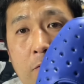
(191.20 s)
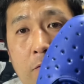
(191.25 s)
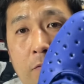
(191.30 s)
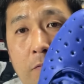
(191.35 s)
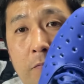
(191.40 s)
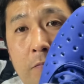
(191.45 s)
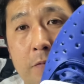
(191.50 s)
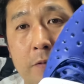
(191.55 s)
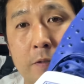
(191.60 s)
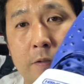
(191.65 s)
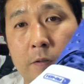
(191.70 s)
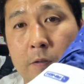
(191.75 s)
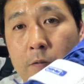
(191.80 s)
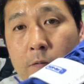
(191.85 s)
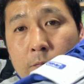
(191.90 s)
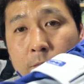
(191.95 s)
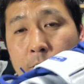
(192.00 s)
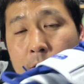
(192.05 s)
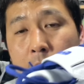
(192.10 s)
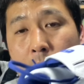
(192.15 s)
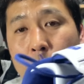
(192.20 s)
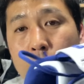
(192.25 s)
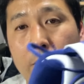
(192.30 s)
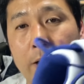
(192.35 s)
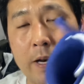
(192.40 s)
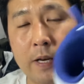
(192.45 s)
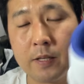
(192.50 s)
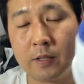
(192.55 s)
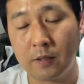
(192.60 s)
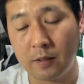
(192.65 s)
Fitting
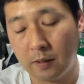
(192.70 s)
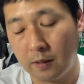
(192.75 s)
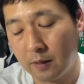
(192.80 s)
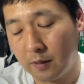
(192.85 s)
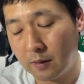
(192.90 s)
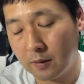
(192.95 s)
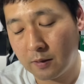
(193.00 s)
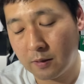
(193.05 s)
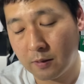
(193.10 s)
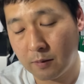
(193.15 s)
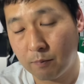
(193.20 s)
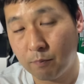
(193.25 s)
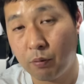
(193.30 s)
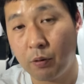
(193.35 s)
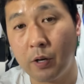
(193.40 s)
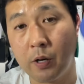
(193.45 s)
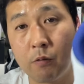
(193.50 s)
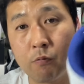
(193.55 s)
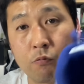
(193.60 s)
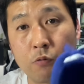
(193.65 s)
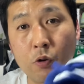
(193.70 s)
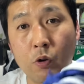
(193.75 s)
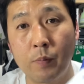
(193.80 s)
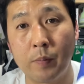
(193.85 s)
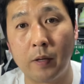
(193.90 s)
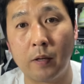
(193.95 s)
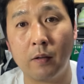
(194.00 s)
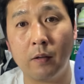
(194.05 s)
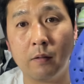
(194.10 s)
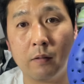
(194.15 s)
wise, it's pretty
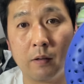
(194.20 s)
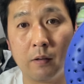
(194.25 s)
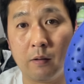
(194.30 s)
roomy.